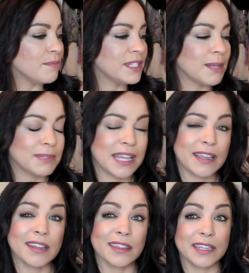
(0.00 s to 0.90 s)
some say
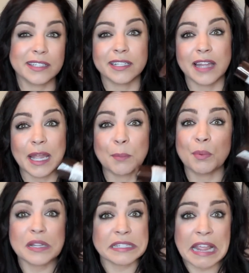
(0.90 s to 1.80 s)
can lead to like
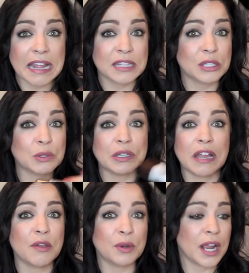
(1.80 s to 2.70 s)
breast cancer and
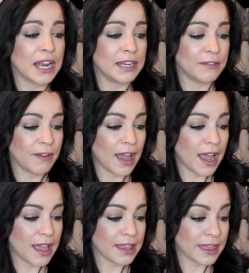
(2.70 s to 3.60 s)
other kind of
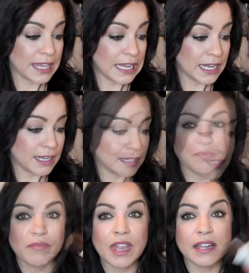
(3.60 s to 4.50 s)
things.